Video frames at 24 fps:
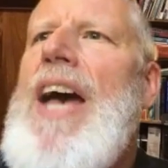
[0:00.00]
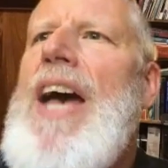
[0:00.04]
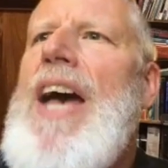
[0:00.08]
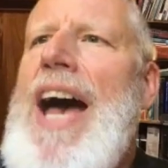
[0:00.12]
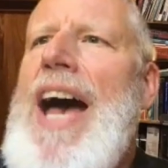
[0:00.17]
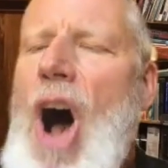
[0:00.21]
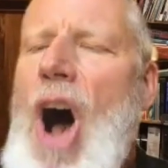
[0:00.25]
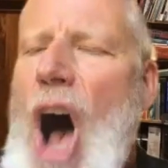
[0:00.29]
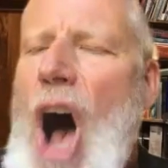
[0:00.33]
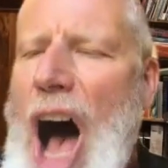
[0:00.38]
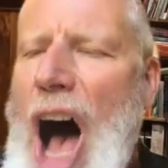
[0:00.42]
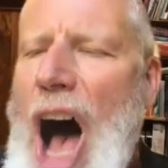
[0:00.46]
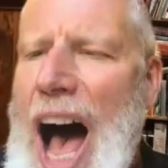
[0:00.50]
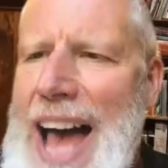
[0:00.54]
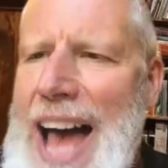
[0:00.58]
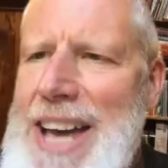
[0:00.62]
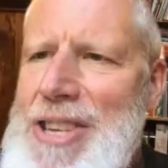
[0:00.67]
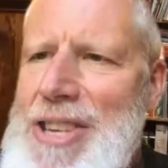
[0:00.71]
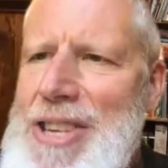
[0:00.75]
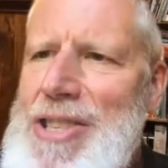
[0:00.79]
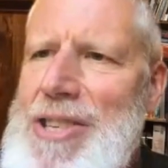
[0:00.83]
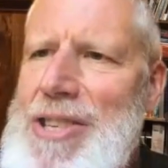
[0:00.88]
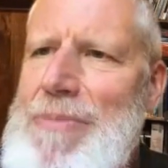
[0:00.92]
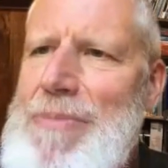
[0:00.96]
Our
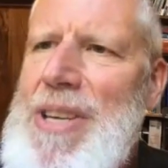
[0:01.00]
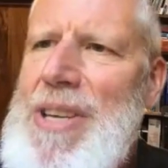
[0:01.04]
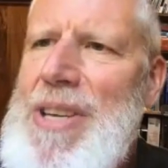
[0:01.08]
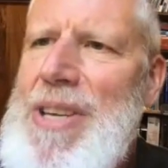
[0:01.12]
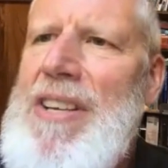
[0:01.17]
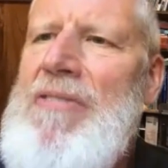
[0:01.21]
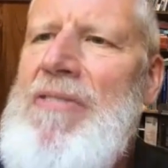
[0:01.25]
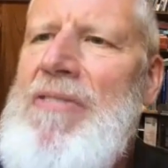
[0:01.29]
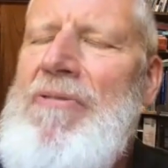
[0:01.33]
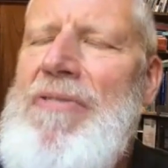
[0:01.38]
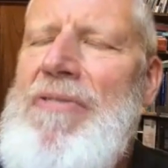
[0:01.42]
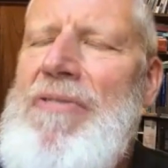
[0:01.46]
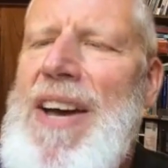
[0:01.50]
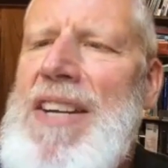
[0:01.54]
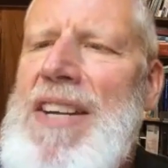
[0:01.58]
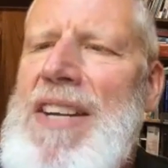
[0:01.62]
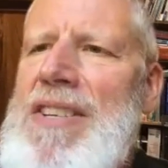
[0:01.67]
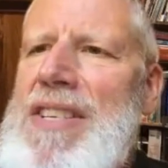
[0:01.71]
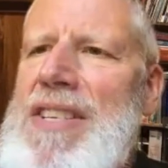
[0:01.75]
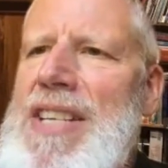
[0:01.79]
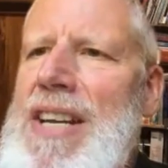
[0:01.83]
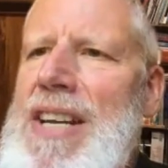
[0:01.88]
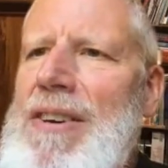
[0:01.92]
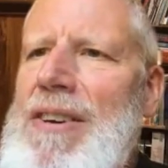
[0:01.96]
highest emitting
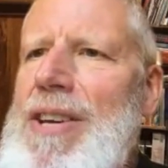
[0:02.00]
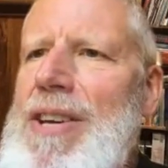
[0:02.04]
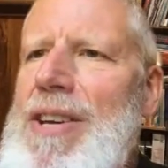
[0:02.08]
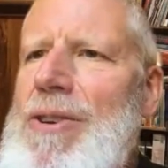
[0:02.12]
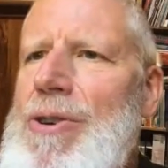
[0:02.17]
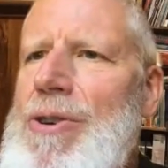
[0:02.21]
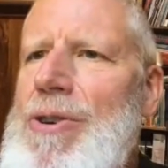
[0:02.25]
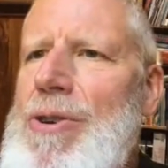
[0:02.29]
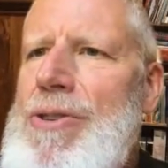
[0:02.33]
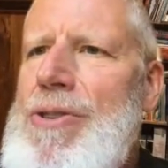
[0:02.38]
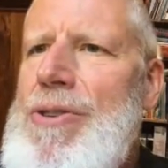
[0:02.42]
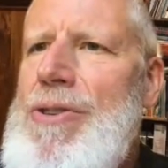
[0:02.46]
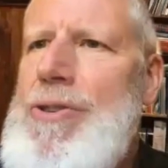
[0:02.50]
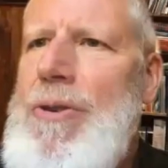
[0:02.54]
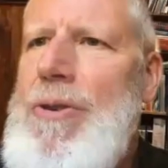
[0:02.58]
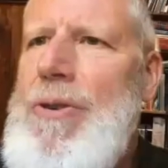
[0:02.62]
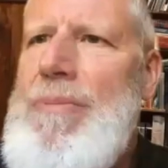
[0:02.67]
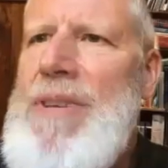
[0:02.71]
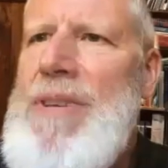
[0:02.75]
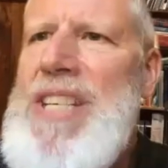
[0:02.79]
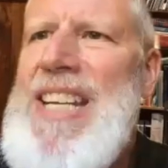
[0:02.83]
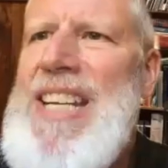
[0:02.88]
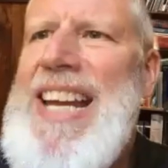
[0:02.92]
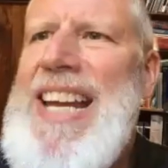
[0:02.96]
funded dairy herds are
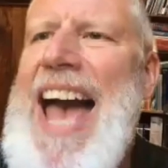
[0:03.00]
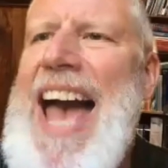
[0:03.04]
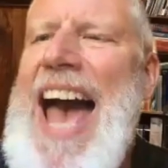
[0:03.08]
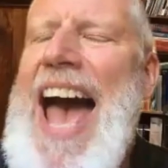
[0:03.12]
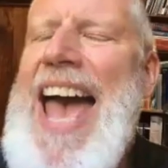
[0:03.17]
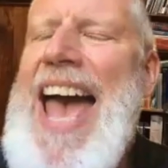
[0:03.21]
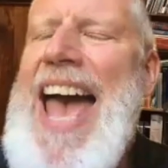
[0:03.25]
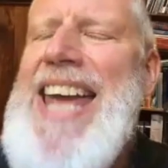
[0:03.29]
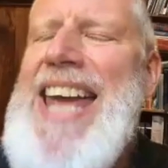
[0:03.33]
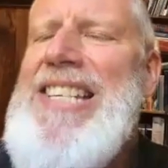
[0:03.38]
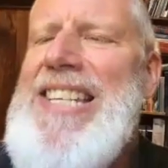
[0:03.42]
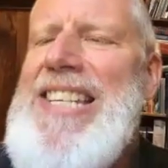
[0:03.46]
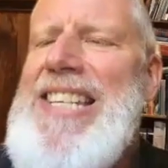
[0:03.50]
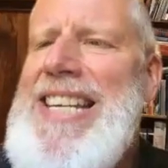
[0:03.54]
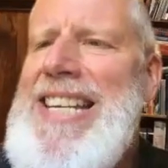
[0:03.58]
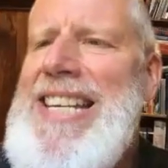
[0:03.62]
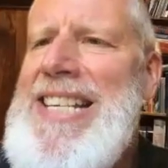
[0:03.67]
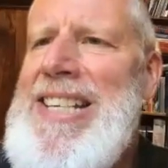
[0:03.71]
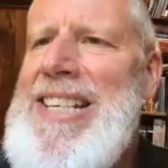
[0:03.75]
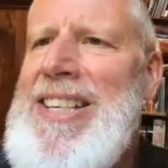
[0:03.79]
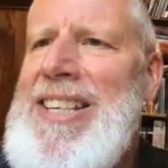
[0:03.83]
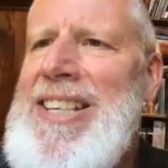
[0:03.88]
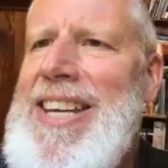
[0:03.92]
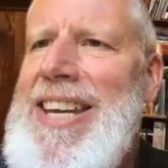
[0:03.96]
emitting
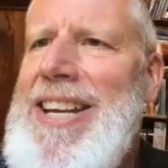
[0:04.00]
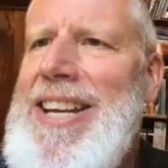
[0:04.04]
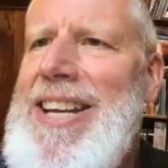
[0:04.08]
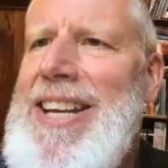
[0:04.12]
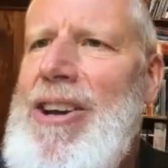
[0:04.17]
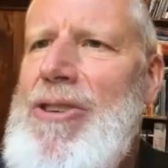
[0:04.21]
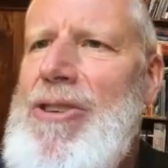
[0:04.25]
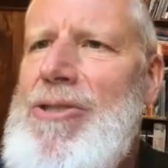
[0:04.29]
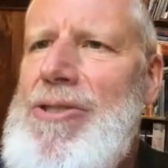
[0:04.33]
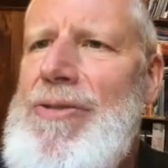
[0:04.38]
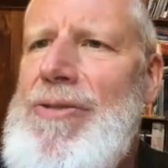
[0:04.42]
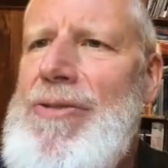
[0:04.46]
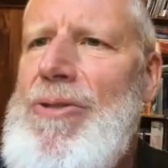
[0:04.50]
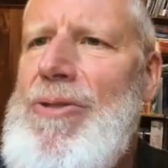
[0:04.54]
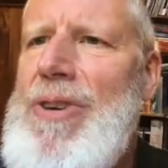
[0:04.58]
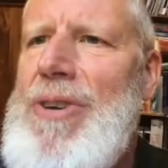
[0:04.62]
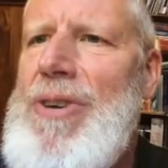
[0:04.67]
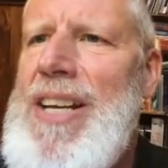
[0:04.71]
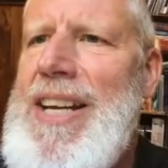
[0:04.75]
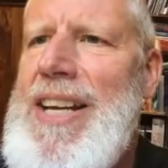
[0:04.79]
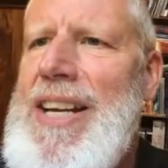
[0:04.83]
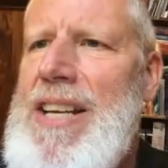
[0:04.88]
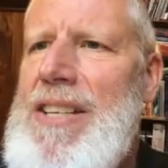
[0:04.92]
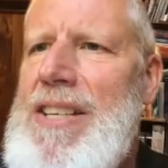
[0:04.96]
18 kilos of
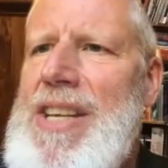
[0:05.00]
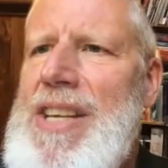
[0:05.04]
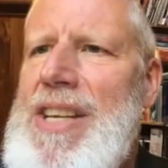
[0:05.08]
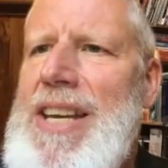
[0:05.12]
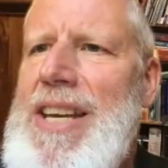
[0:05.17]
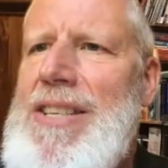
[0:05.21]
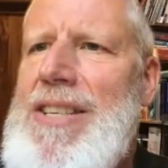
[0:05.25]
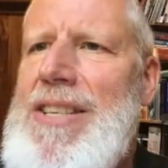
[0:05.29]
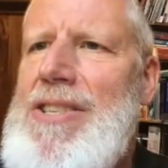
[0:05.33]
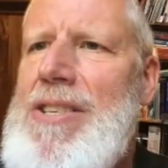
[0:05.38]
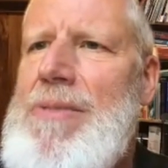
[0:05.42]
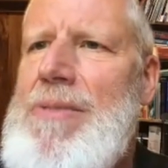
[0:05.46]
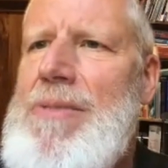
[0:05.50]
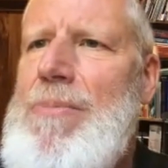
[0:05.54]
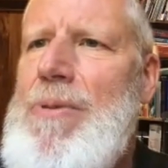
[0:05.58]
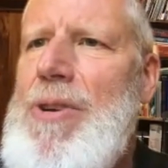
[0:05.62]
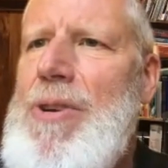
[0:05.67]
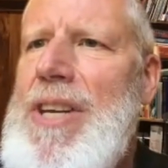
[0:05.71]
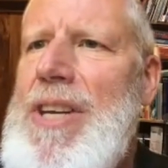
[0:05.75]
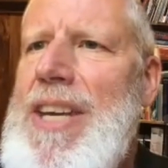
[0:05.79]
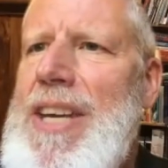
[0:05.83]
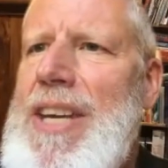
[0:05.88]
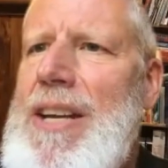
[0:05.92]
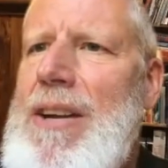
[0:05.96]
greenhouse gases
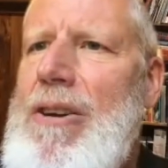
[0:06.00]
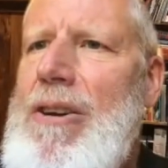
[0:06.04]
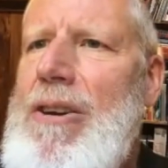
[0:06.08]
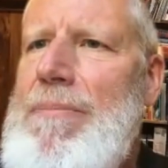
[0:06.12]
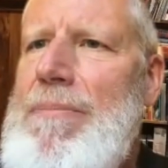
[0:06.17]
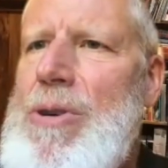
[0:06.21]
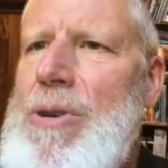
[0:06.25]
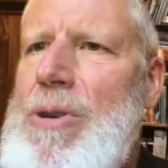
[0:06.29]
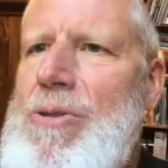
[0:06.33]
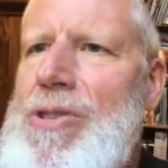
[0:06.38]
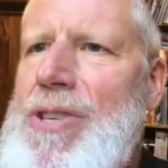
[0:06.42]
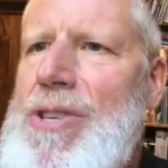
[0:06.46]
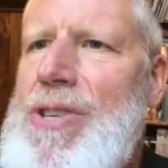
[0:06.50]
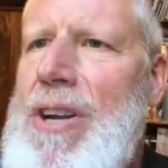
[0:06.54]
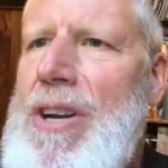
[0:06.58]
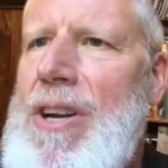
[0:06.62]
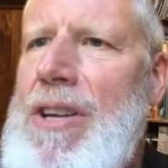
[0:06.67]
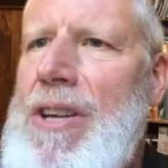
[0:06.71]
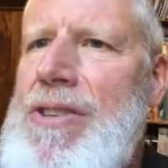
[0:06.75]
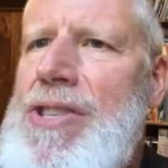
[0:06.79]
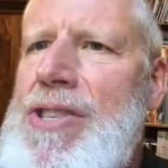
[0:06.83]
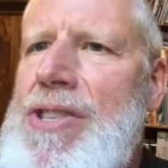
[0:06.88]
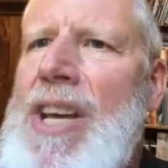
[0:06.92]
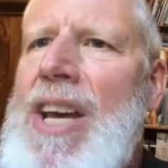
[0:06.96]
per kilo of milk
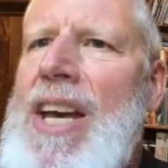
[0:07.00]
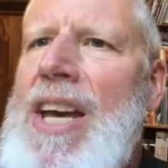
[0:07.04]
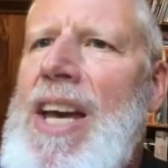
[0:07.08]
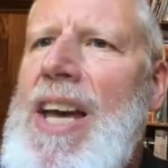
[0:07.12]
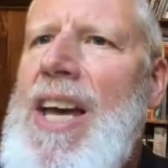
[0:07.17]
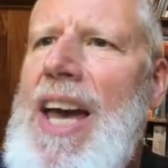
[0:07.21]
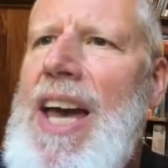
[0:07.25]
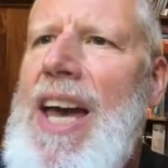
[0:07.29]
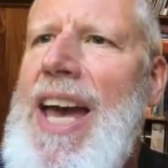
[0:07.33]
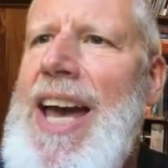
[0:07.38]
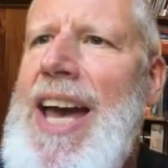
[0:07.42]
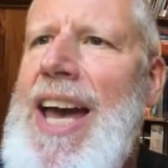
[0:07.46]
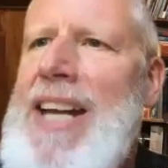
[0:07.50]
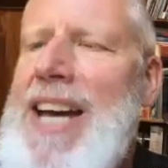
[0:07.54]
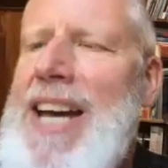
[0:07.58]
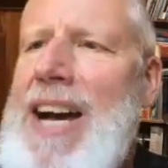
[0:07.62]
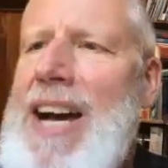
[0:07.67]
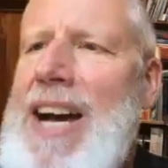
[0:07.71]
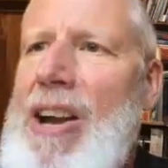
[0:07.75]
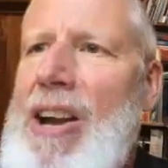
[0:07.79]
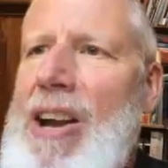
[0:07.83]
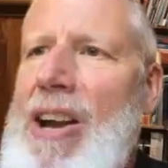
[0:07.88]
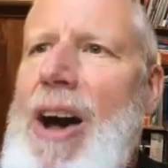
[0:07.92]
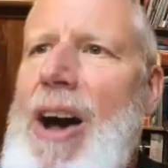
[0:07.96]
solids, and
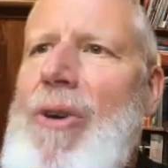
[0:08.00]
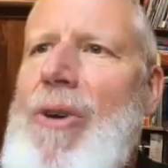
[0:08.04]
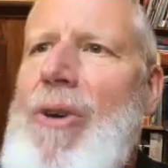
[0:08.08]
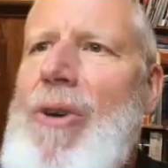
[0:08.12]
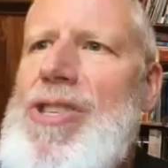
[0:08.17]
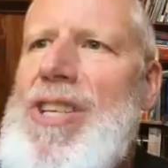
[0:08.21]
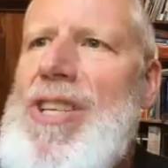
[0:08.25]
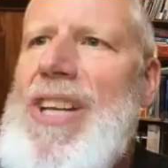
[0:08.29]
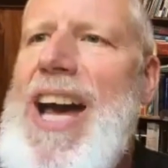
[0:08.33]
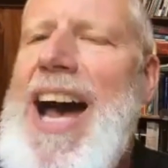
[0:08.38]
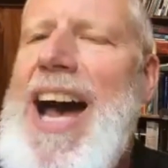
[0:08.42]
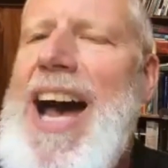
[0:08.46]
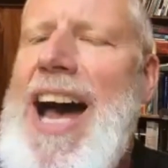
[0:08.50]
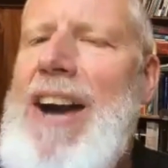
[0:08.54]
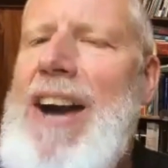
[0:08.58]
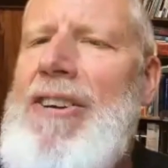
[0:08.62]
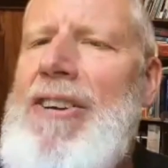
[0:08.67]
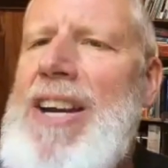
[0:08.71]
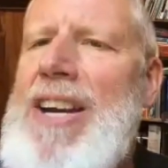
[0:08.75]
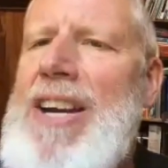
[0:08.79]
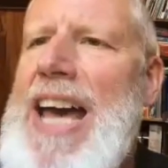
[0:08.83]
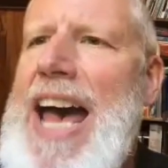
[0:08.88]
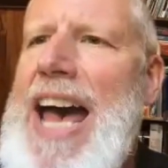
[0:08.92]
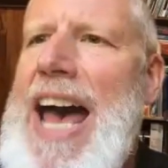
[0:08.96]
our lowest
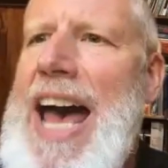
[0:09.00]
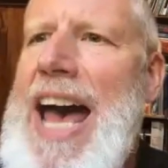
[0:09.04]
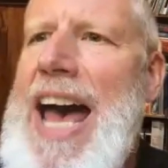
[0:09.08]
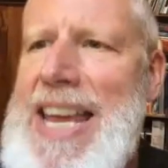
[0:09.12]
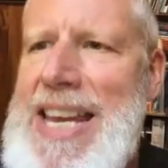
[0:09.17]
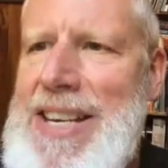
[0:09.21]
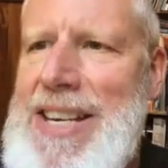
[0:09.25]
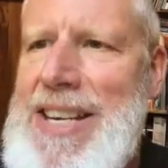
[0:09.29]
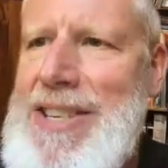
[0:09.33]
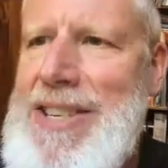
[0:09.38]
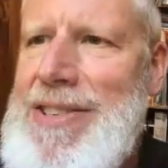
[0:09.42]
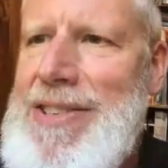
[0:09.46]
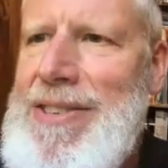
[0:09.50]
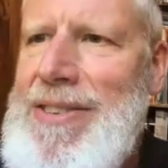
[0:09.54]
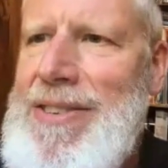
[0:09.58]
are at 8.